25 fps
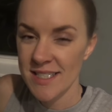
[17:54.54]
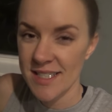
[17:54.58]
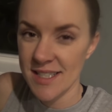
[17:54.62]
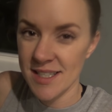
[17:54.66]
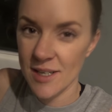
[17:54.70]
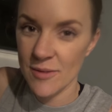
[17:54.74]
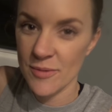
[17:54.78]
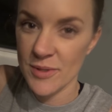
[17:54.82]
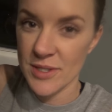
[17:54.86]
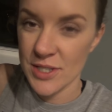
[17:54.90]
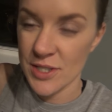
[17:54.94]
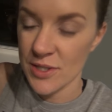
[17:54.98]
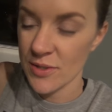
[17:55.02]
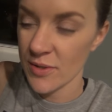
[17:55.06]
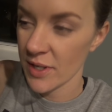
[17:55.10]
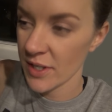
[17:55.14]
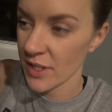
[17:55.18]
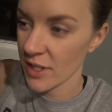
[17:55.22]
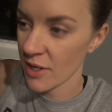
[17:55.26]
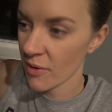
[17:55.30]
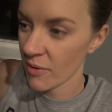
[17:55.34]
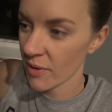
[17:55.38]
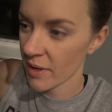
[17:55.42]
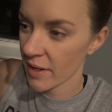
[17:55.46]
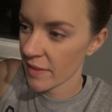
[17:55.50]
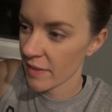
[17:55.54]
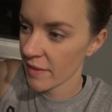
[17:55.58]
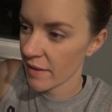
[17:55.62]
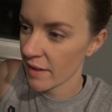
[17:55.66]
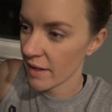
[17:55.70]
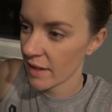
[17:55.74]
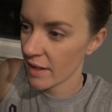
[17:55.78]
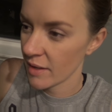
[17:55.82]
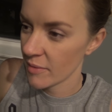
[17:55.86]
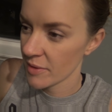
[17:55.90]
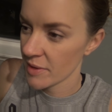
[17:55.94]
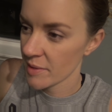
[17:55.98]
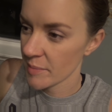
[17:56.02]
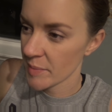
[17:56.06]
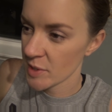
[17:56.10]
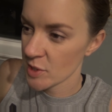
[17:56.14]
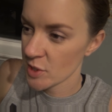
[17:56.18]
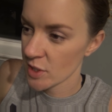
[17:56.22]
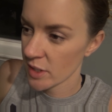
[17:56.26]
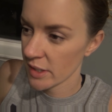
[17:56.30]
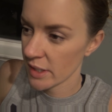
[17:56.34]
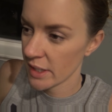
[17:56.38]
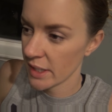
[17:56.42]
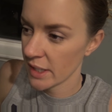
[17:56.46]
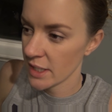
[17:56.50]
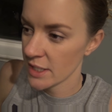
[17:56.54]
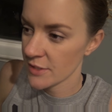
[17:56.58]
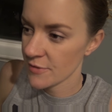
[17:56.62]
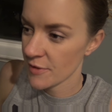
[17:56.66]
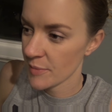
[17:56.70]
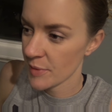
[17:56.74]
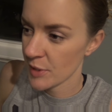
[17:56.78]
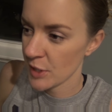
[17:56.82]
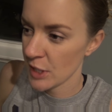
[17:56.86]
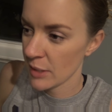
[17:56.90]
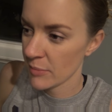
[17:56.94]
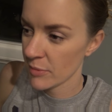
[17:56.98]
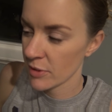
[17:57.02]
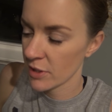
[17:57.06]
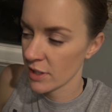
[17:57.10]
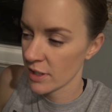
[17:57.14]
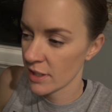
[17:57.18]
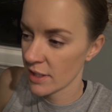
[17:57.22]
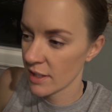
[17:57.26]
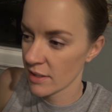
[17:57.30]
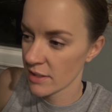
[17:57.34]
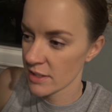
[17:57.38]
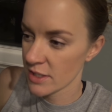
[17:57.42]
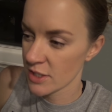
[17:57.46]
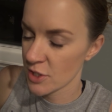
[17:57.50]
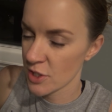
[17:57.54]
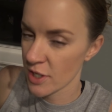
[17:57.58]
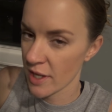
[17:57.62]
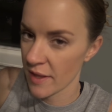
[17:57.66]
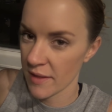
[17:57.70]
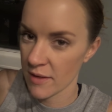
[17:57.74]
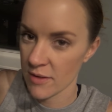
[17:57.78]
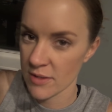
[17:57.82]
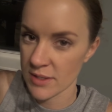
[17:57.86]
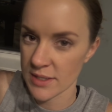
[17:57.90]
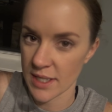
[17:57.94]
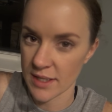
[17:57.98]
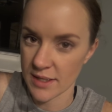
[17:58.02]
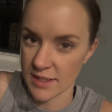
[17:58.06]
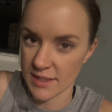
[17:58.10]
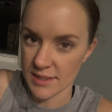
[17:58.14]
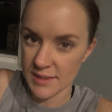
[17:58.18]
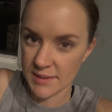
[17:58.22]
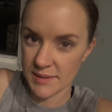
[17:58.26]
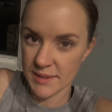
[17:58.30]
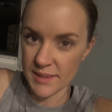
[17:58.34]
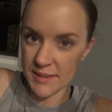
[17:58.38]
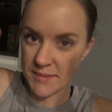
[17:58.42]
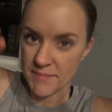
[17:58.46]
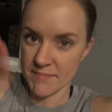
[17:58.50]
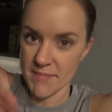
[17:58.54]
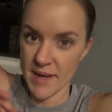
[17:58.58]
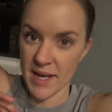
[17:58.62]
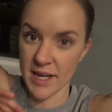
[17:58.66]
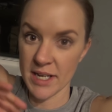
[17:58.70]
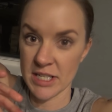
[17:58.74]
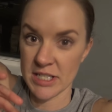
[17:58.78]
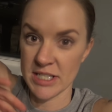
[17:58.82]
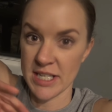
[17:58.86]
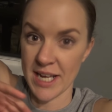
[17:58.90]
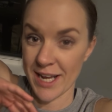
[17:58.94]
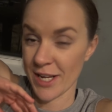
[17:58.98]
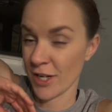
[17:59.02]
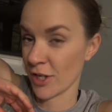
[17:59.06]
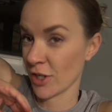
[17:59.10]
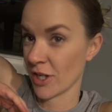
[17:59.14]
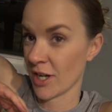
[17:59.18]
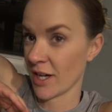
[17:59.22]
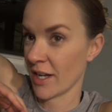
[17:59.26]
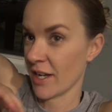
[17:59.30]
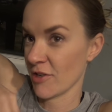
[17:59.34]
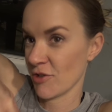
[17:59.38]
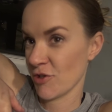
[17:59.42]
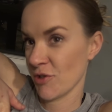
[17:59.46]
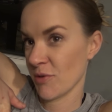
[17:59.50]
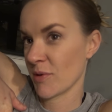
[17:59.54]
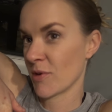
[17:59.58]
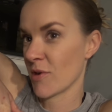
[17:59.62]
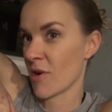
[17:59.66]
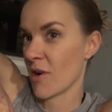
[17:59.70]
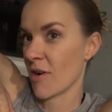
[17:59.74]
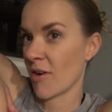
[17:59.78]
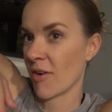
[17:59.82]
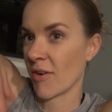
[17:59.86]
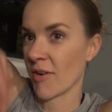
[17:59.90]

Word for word: did. I went to a yoga thing with a bunch of ladies from our neighborhood, and, and there was like this meditator, I guess you would call